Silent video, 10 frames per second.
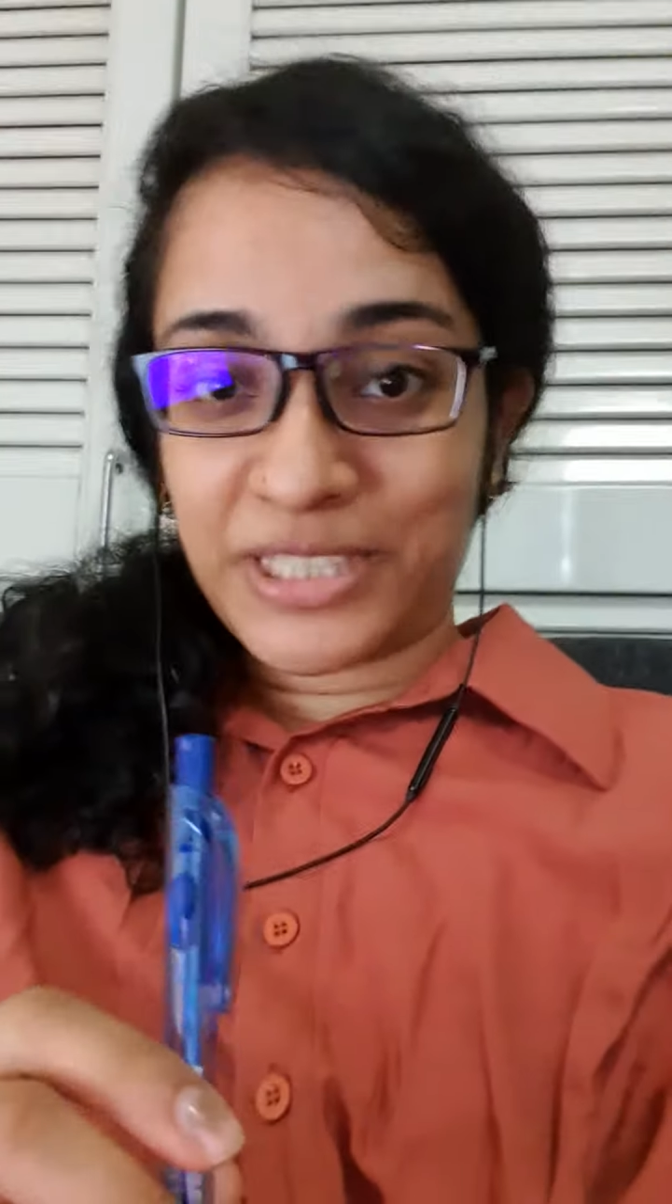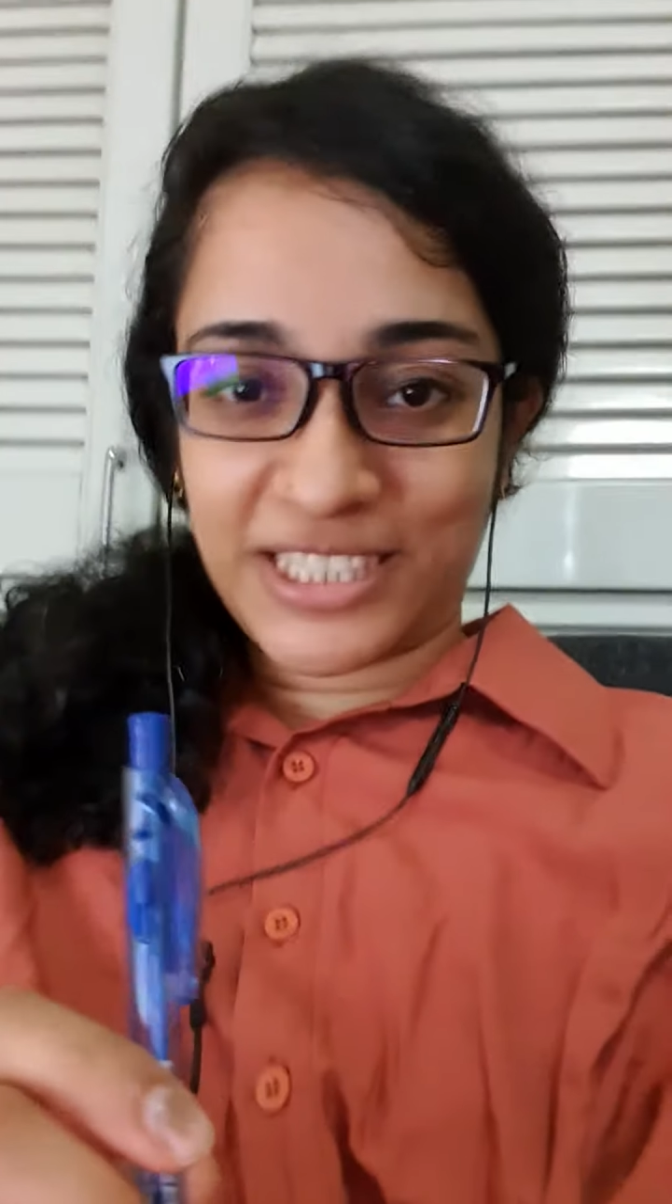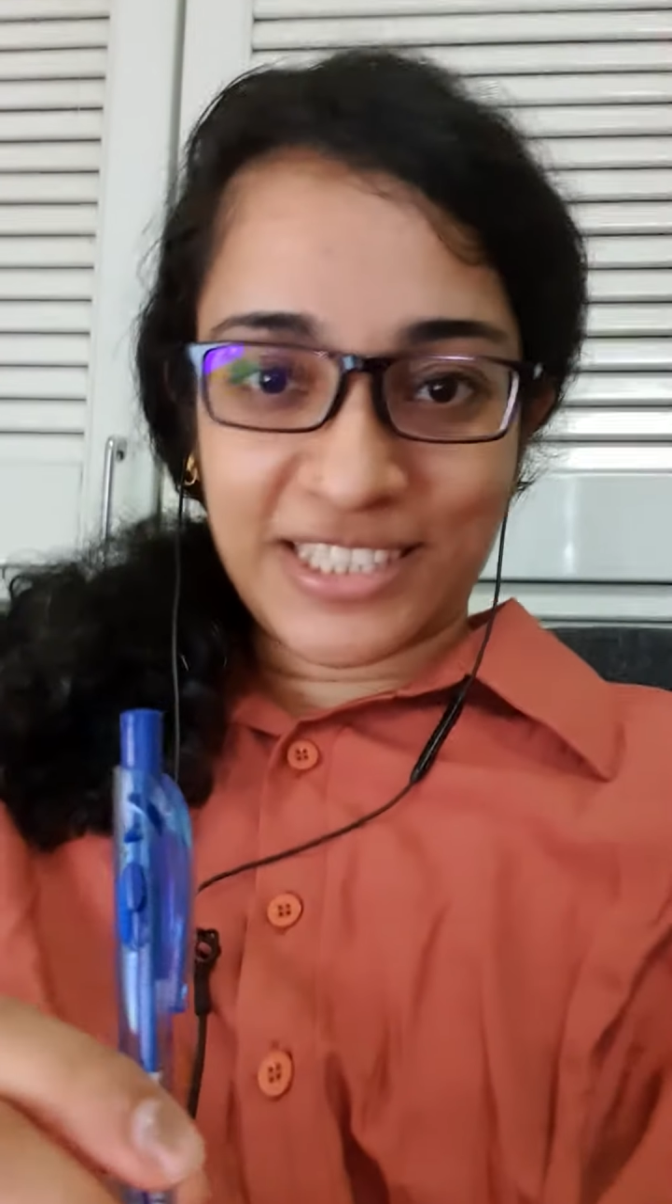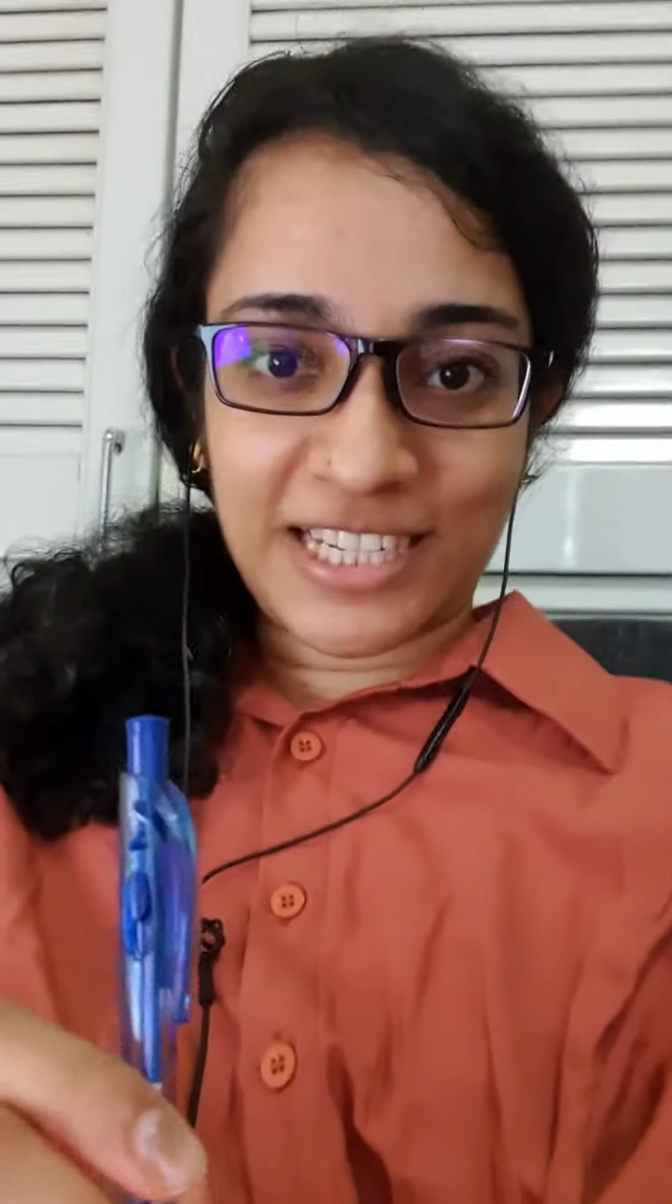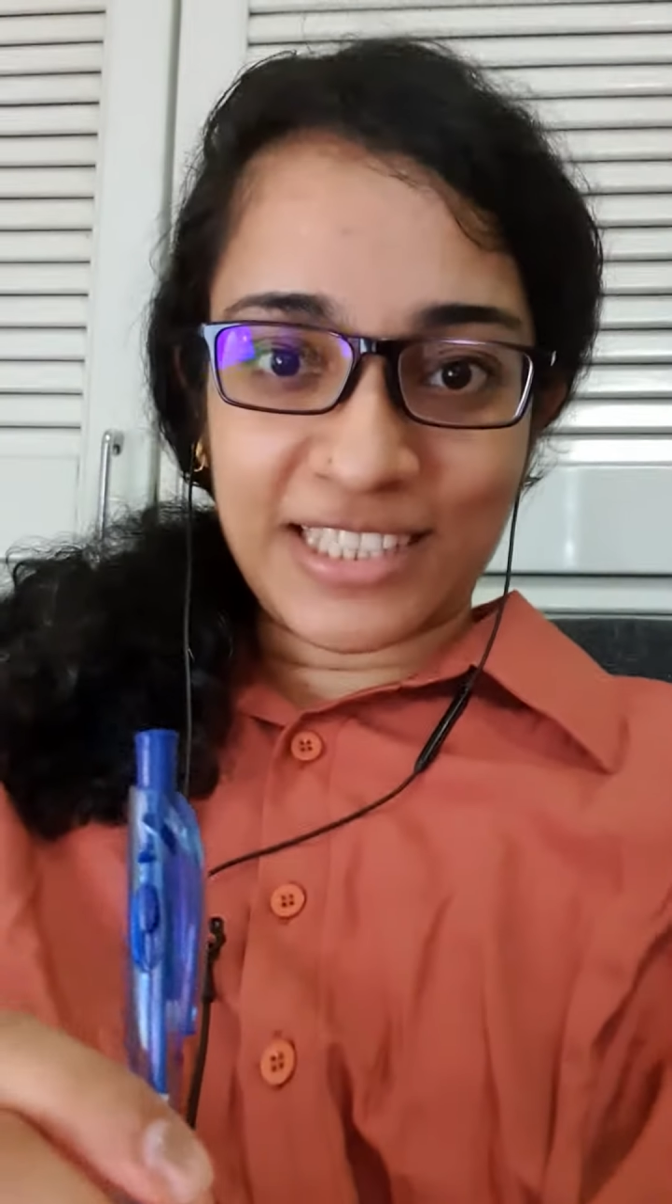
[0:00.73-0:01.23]

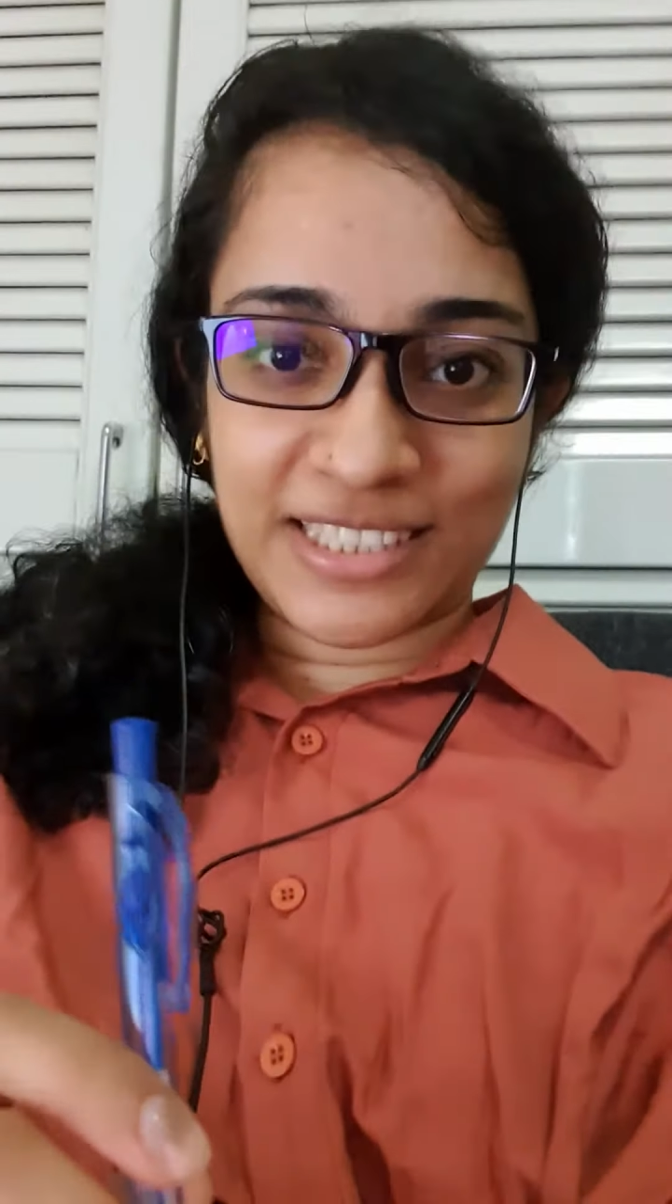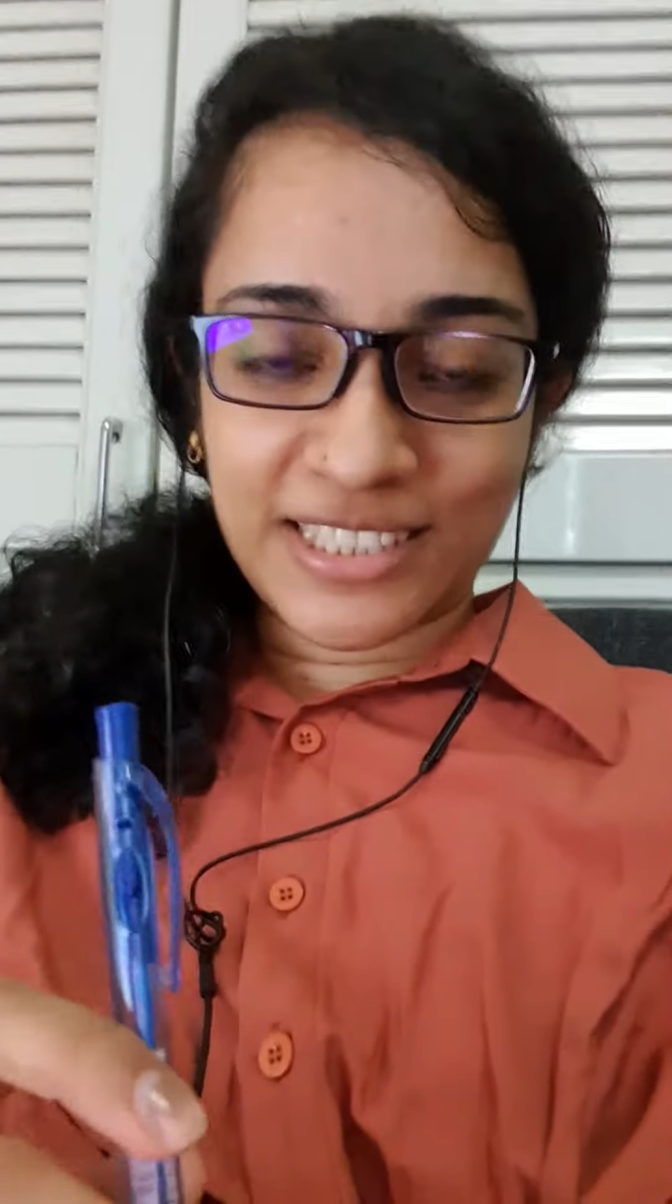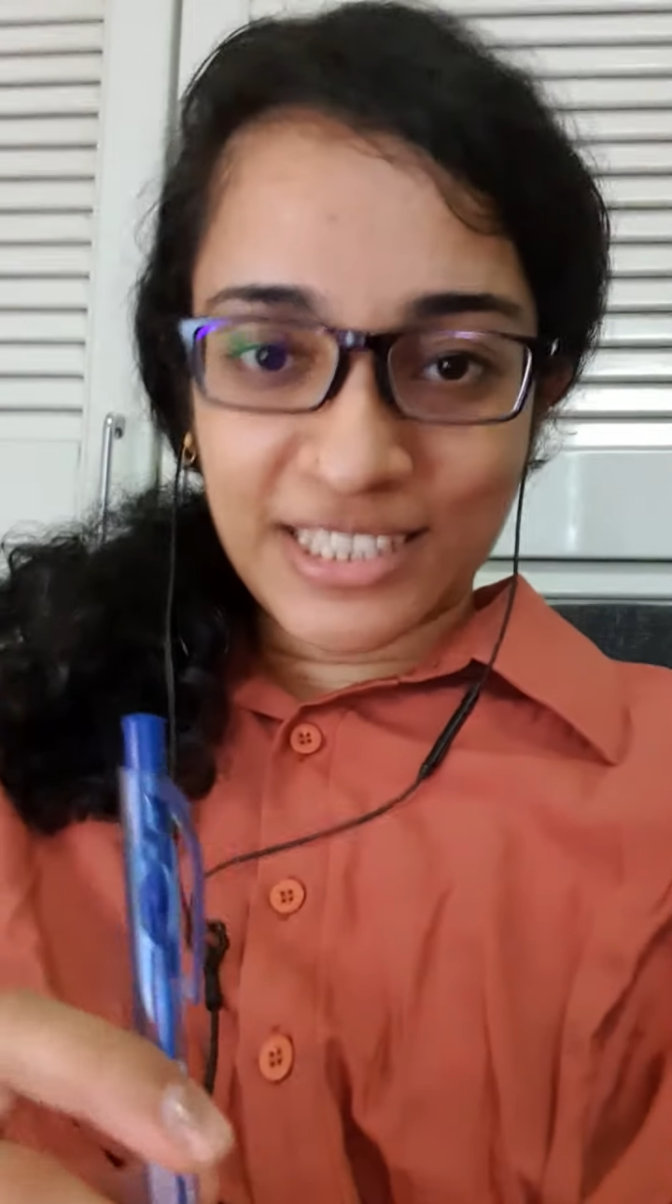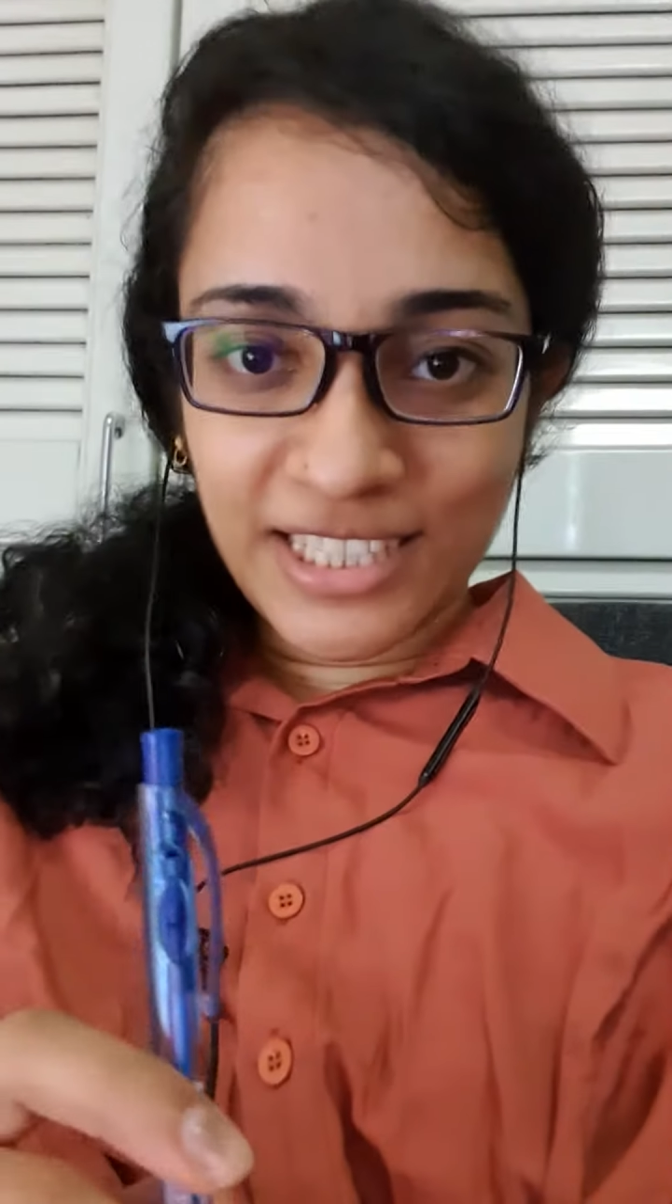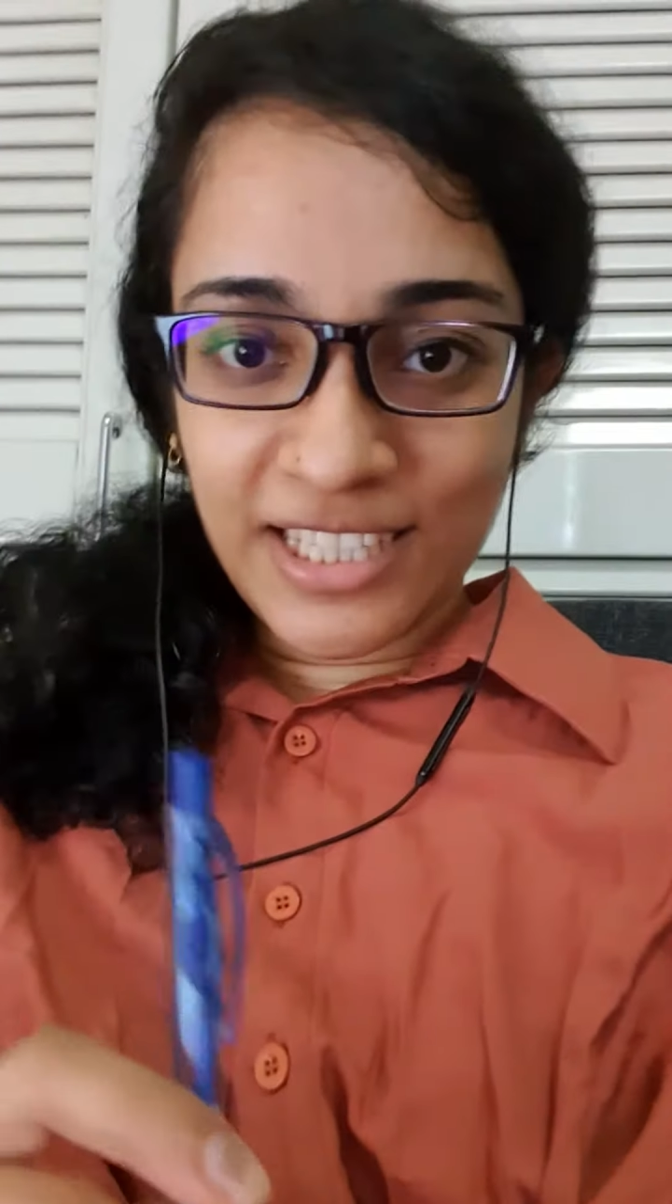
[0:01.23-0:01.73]
teacher
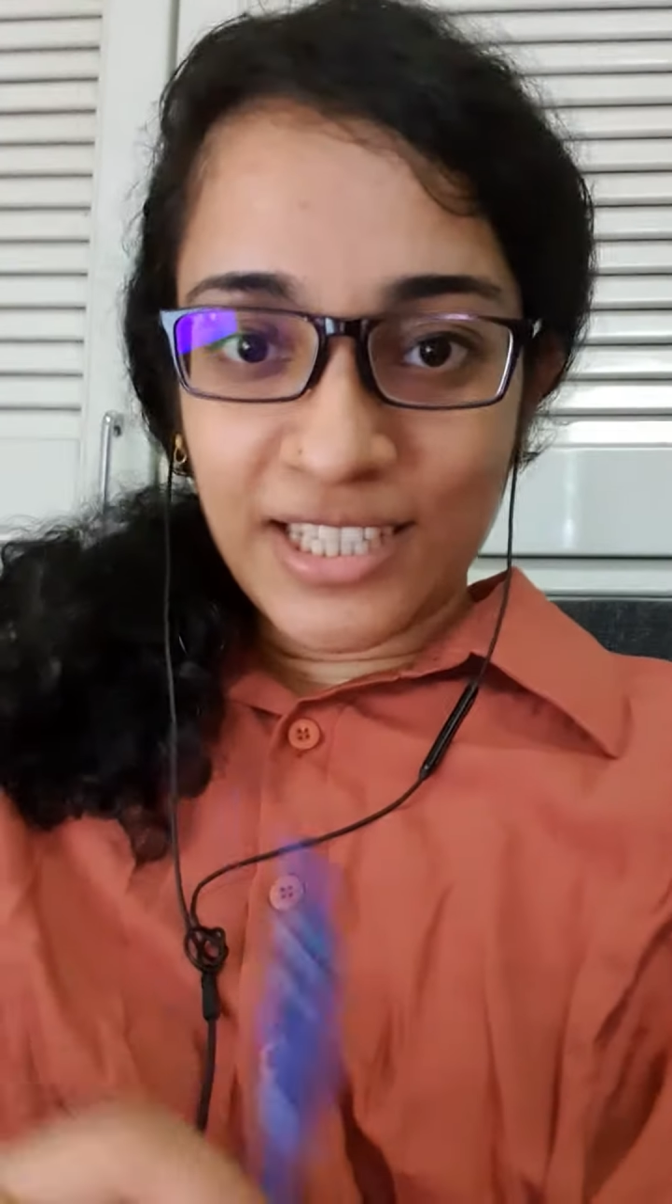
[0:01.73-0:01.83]
Nancy.